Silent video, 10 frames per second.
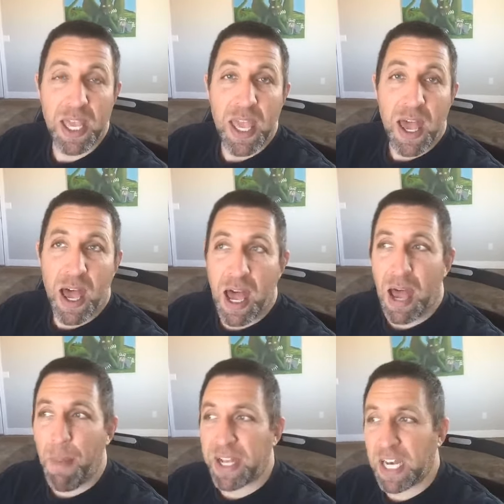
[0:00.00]
Um,
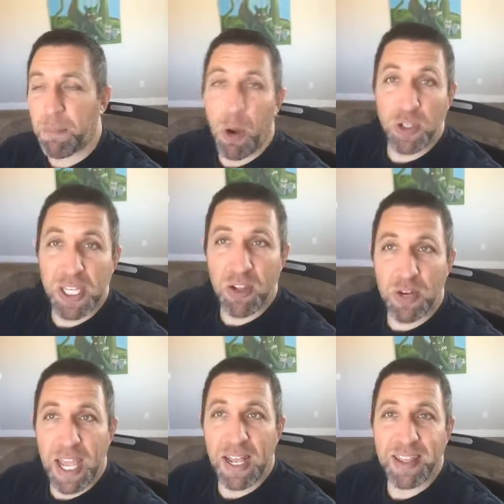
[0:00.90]
I did a post the other day
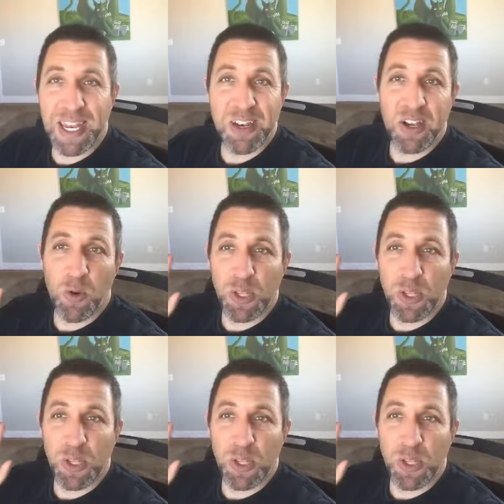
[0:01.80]
that said only